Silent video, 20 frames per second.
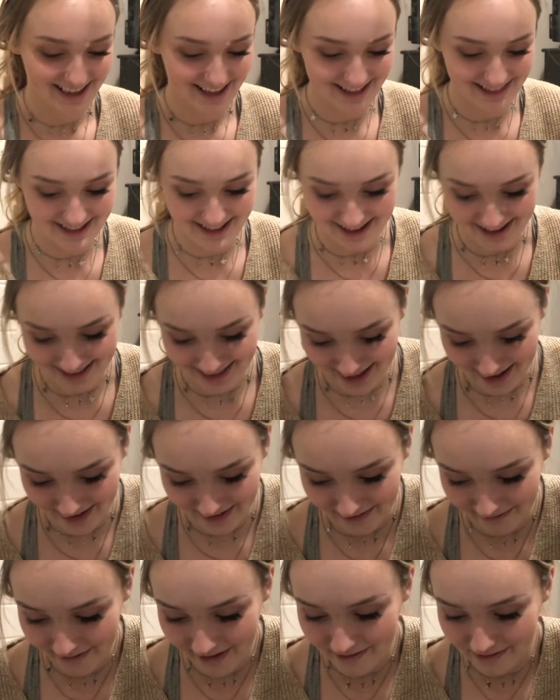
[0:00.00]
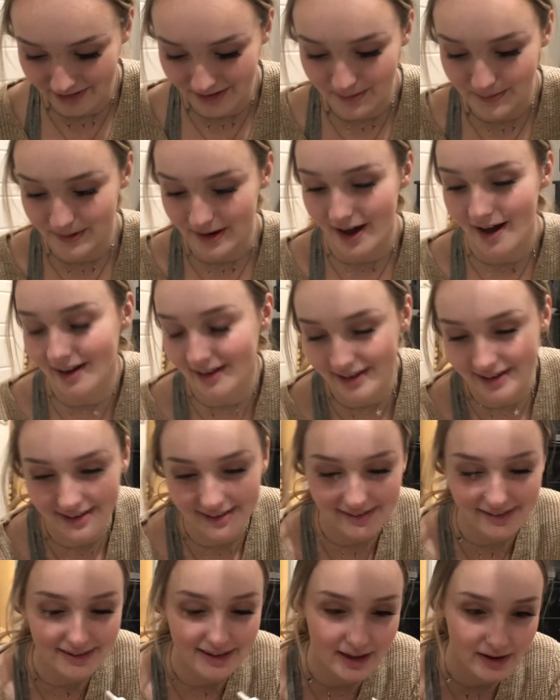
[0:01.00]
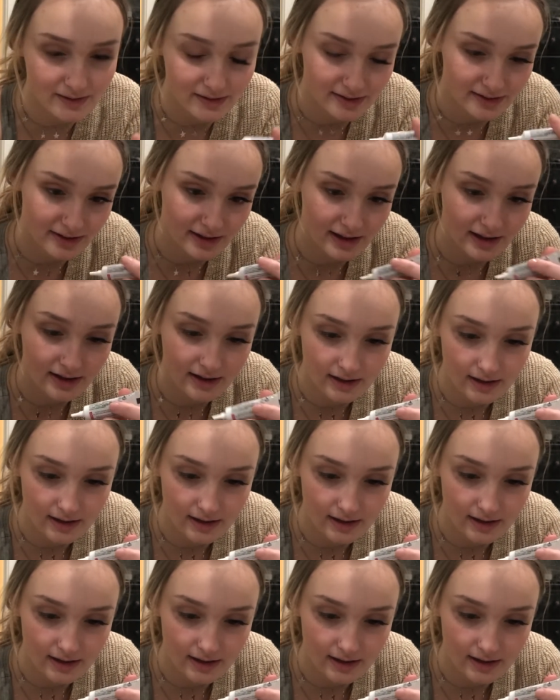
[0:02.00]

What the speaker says: And then they all wait for them to hug and it's the cutest thing.